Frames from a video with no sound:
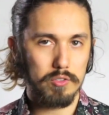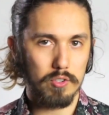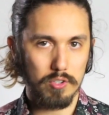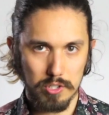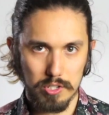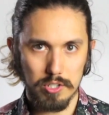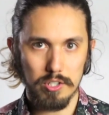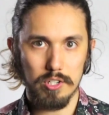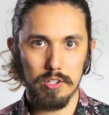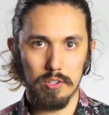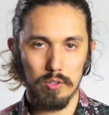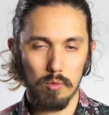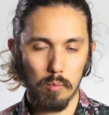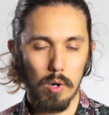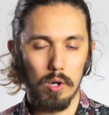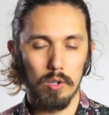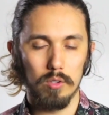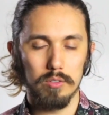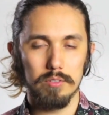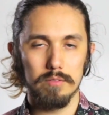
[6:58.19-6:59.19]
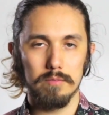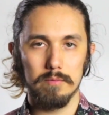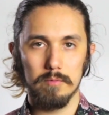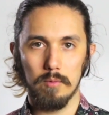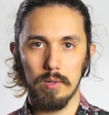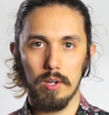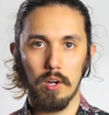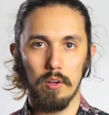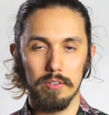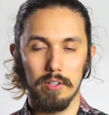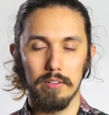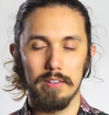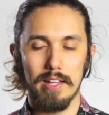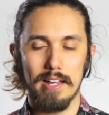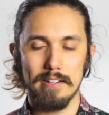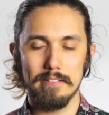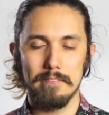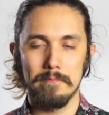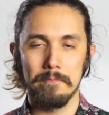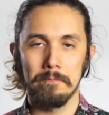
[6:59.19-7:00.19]
search engine in the world. We all know
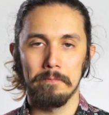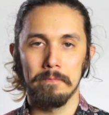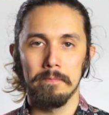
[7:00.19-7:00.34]
that.